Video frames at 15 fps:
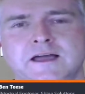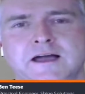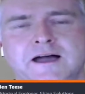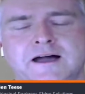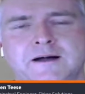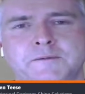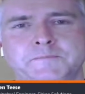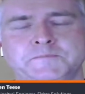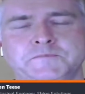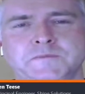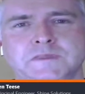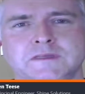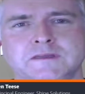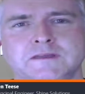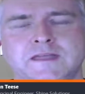And
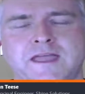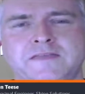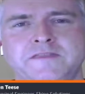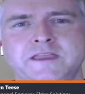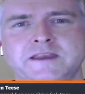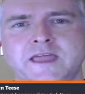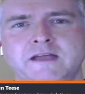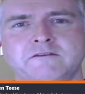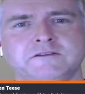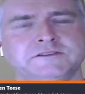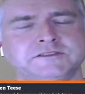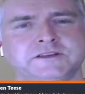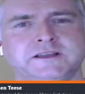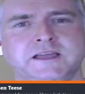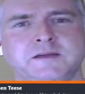then
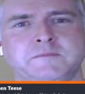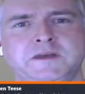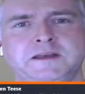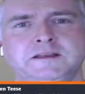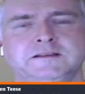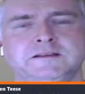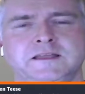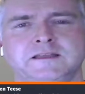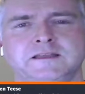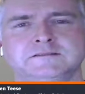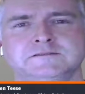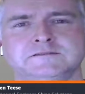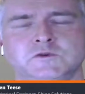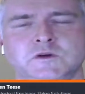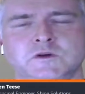Aaron's going to come in
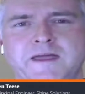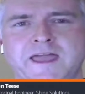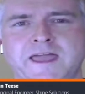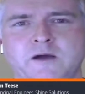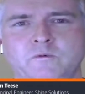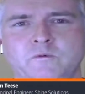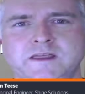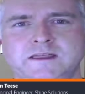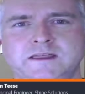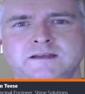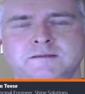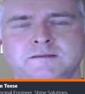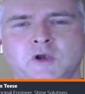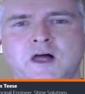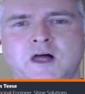and talk about how we
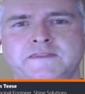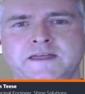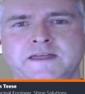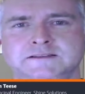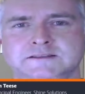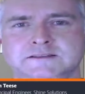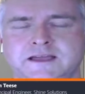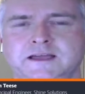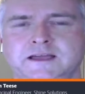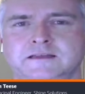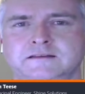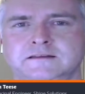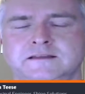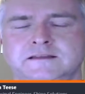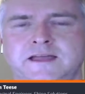applied that
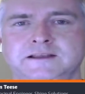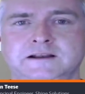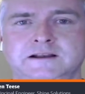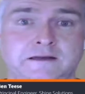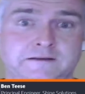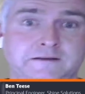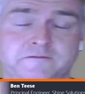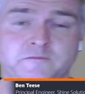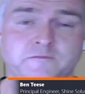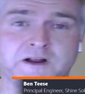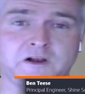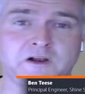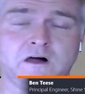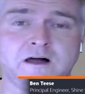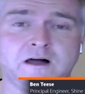stack at a
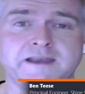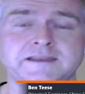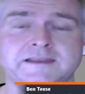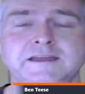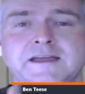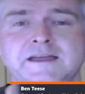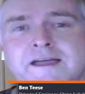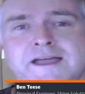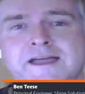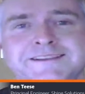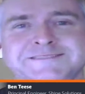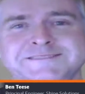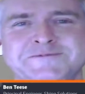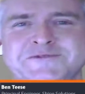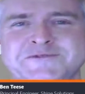government client
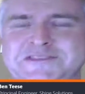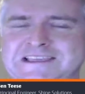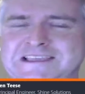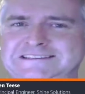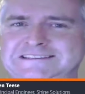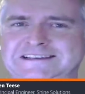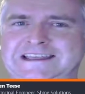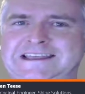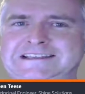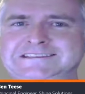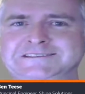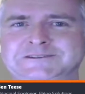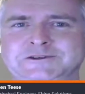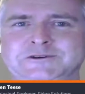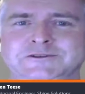and some of the things that he had
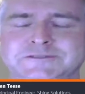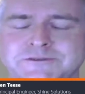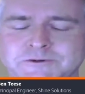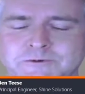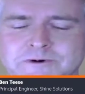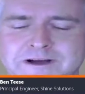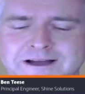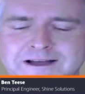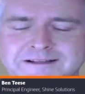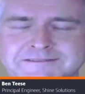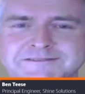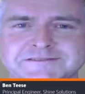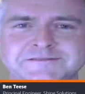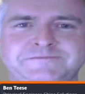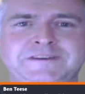to do to
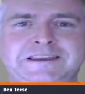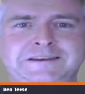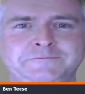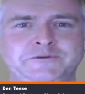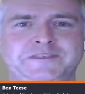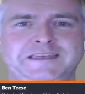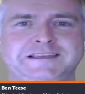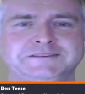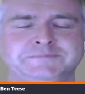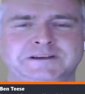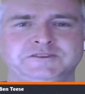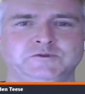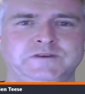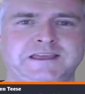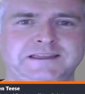fit in with their
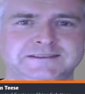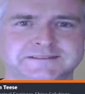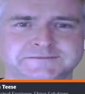special needs.